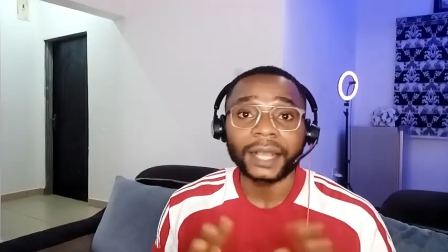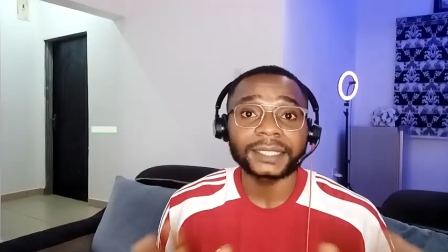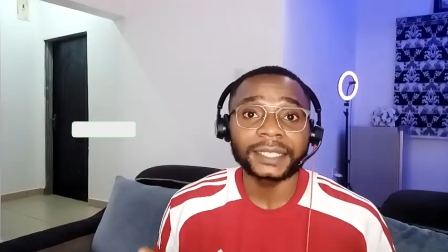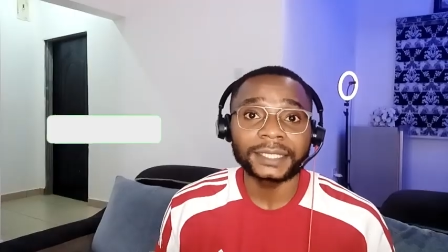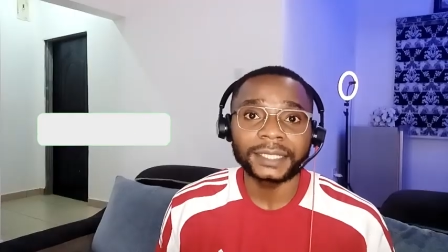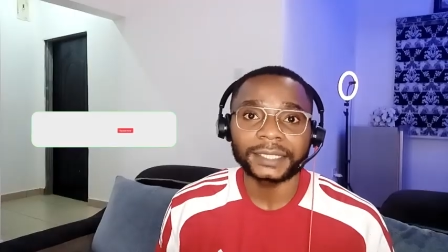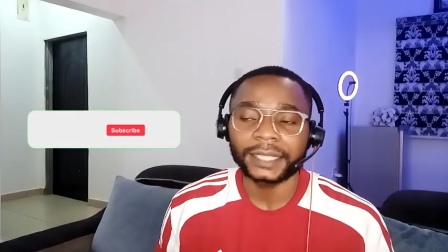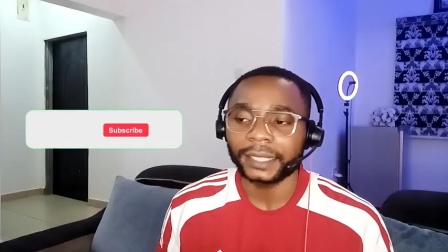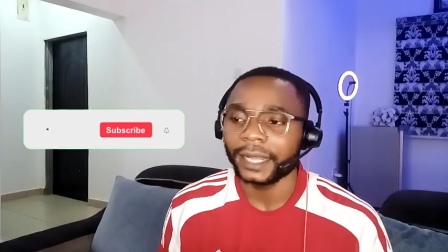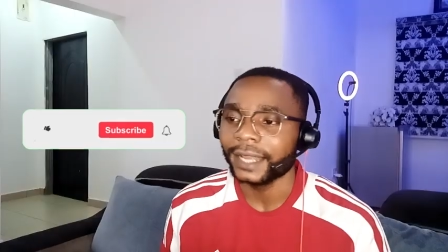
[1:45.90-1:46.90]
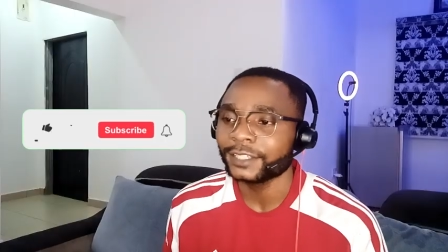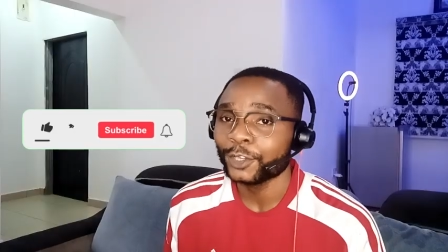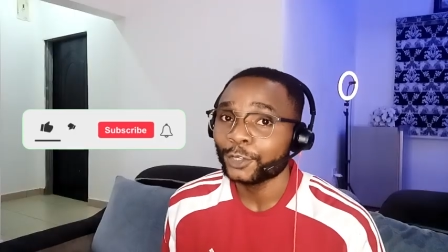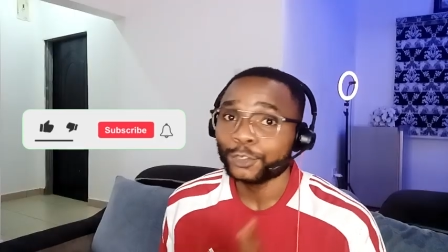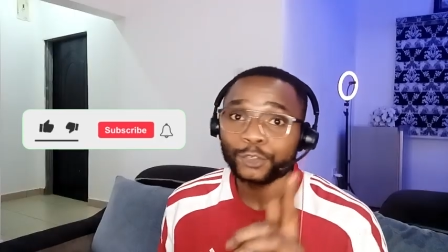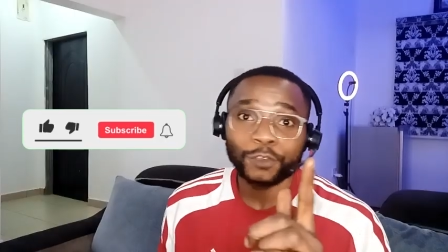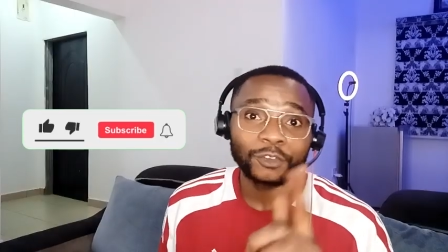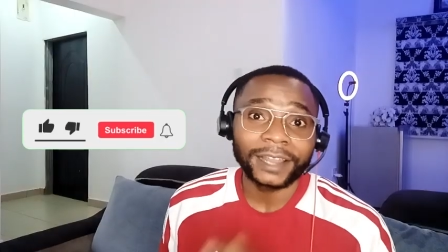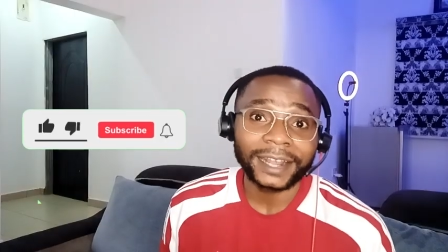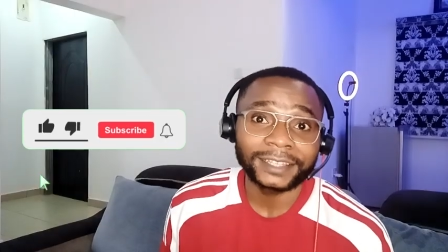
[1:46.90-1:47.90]
As easy as that, guys. So if
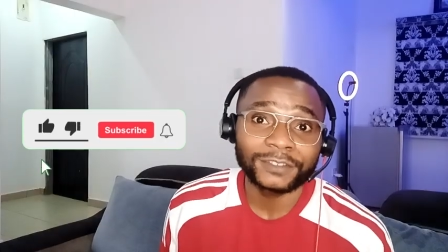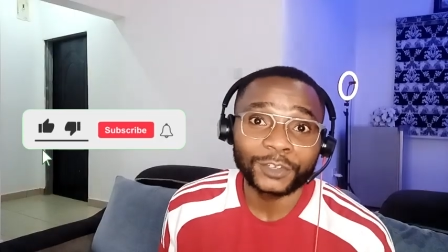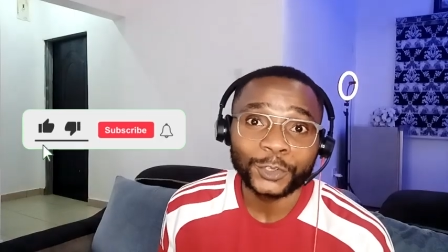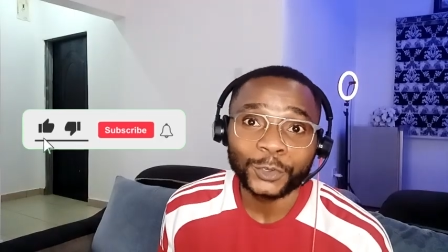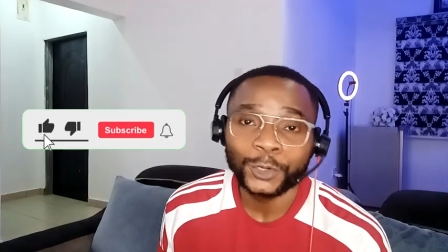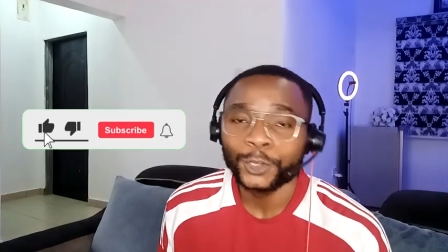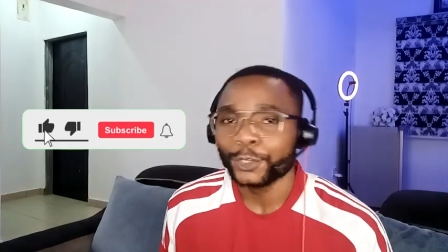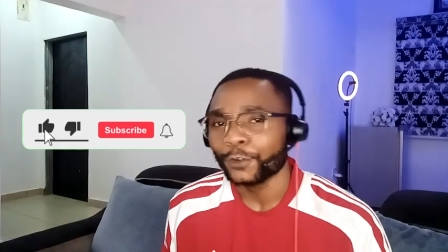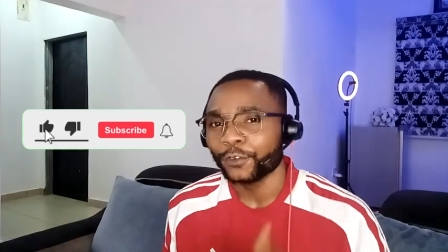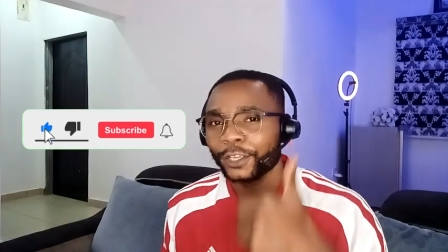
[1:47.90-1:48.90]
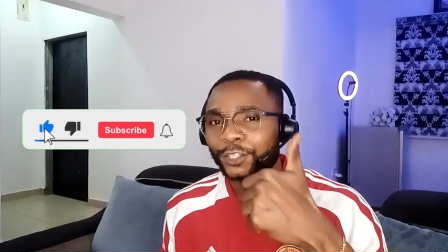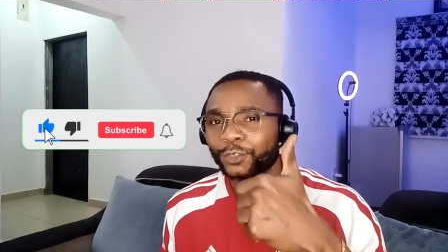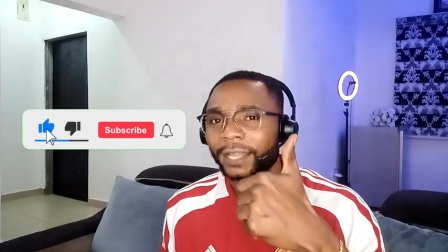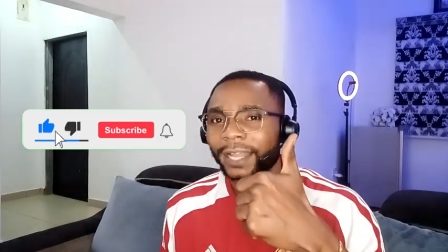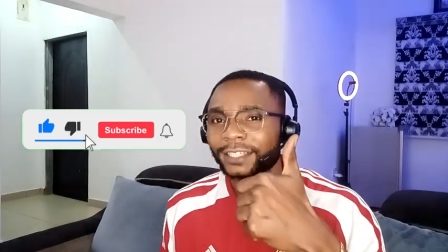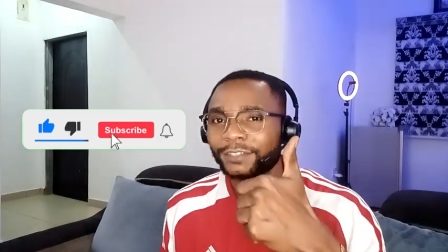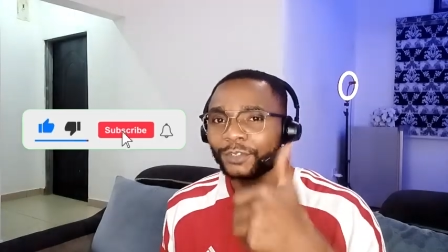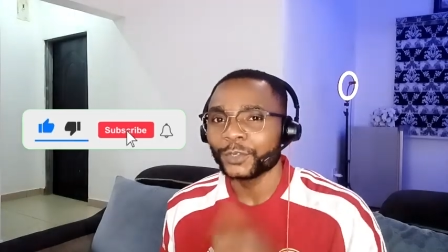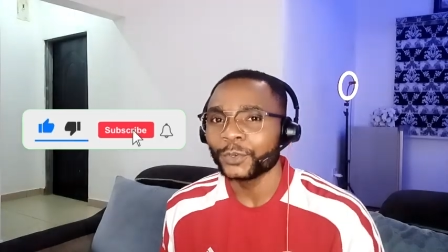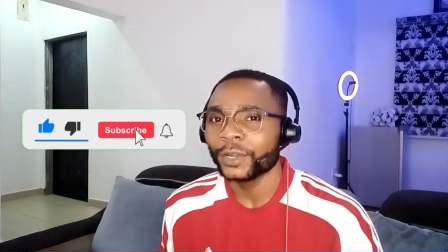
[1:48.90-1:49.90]
you like this video, don't forget to like this
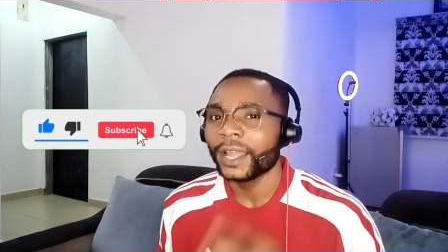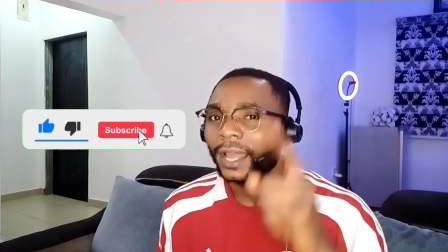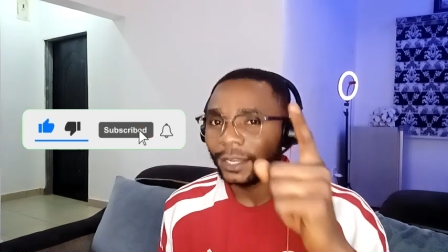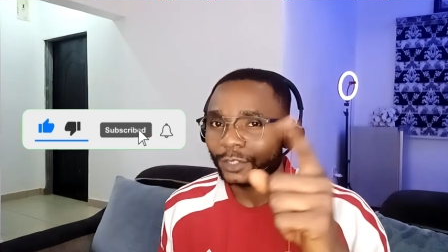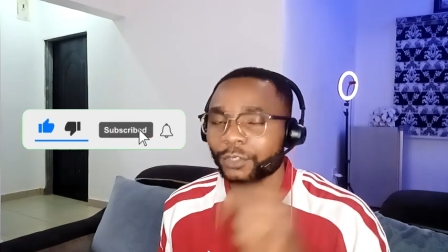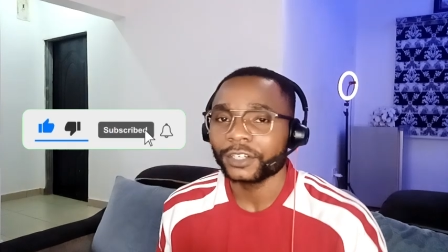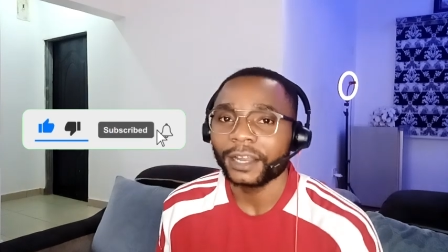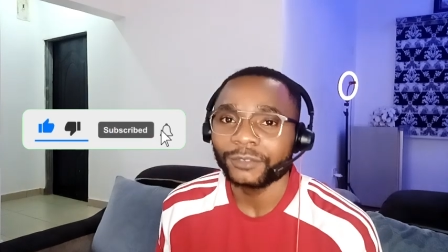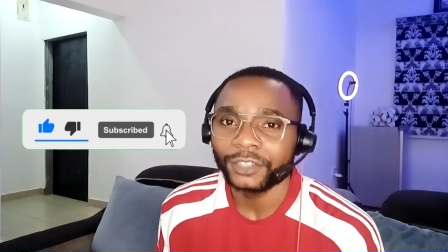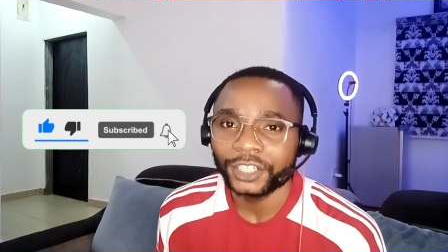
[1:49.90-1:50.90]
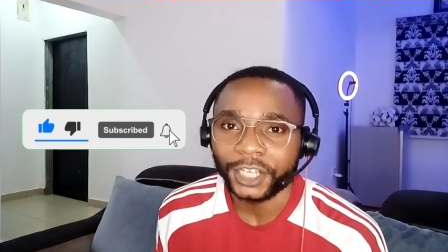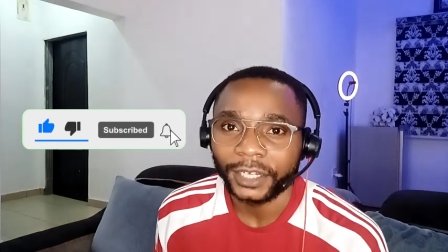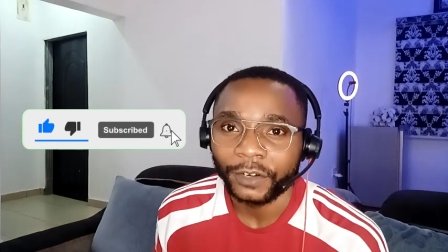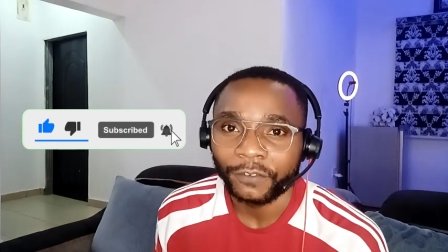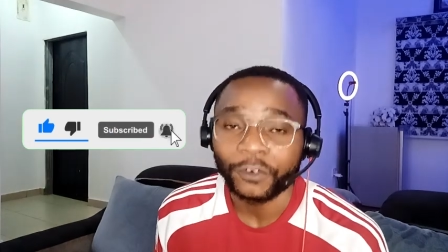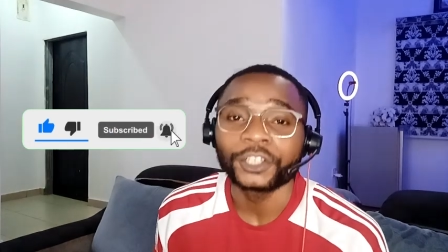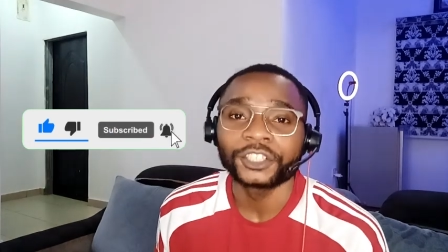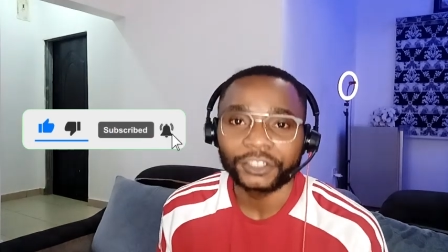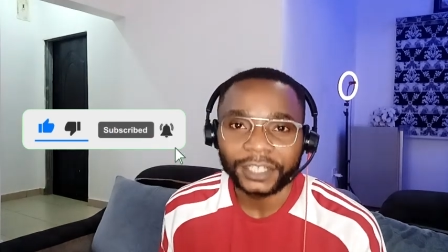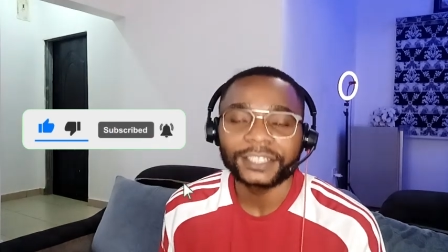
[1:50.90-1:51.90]
video and subscribe to this channel for
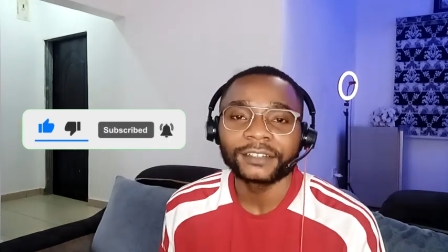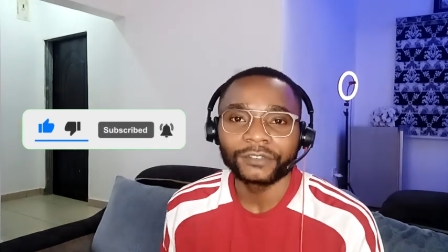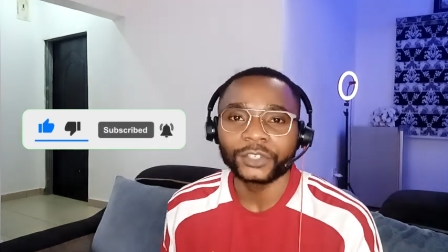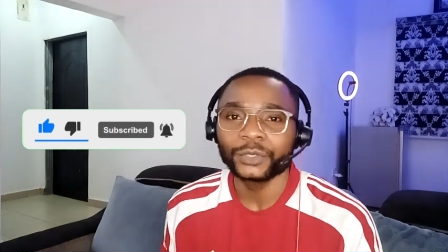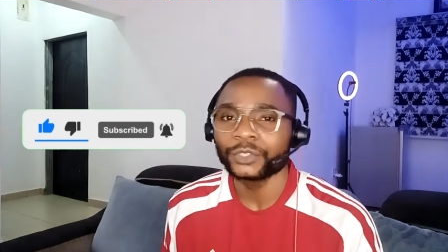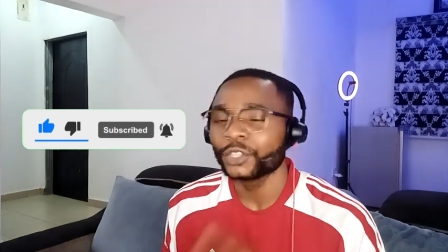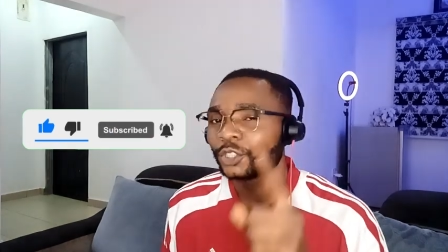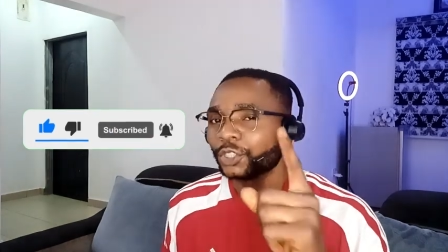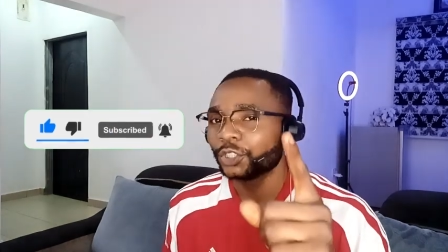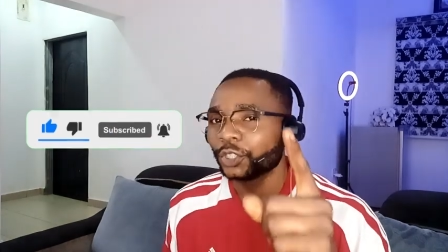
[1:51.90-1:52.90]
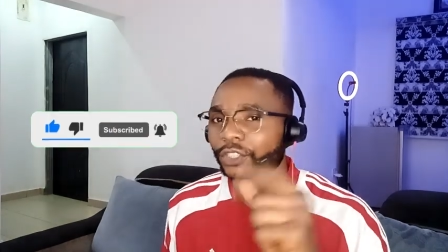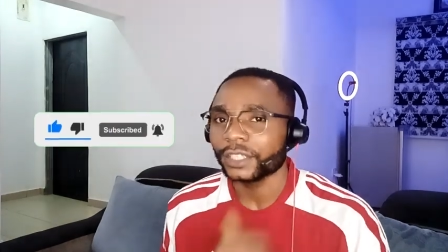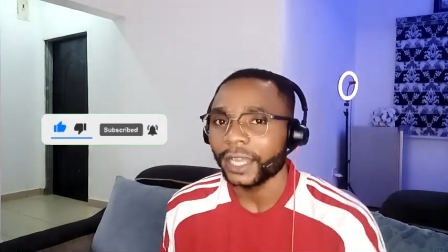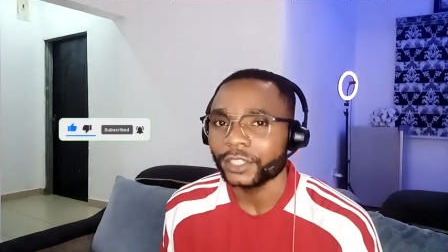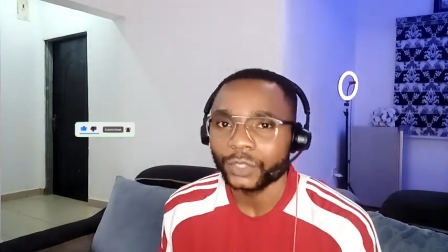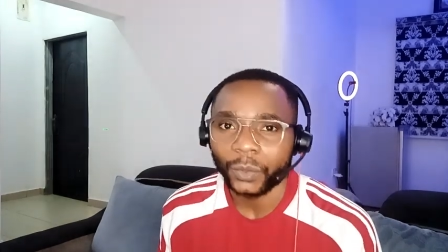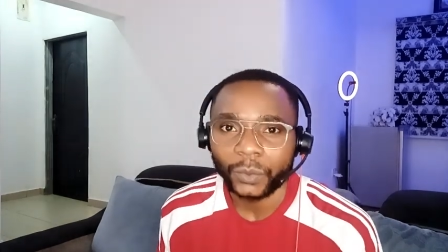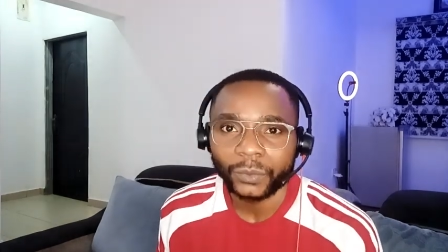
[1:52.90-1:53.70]
interesting videos just like so.